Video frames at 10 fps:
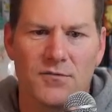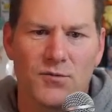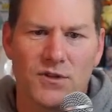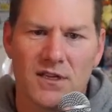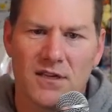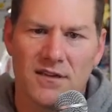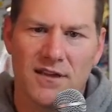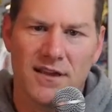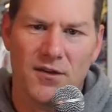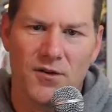with the
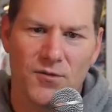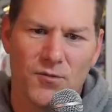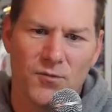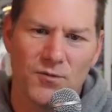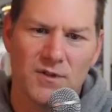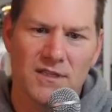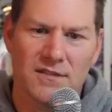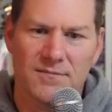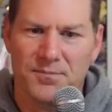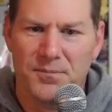
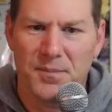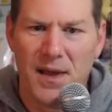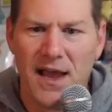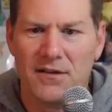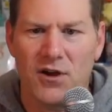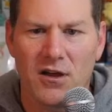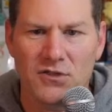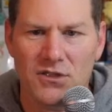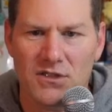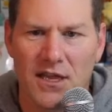background
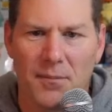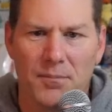just like